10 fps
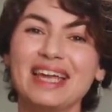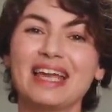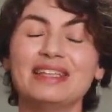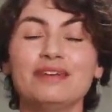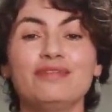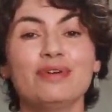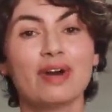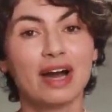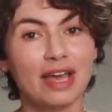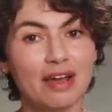and if you
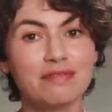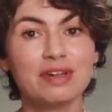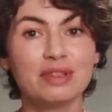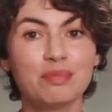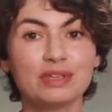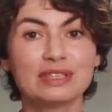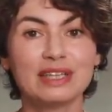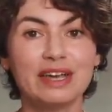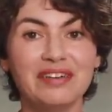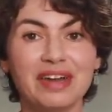are ever in the
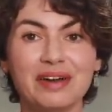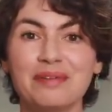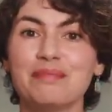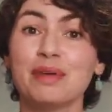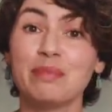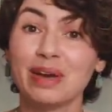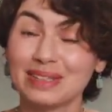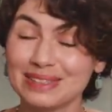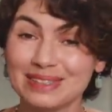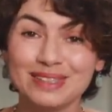Boston area, maybe I'll
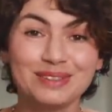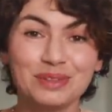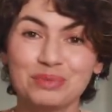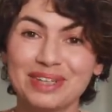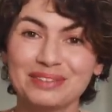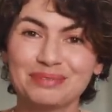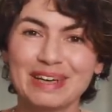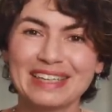see you in one of my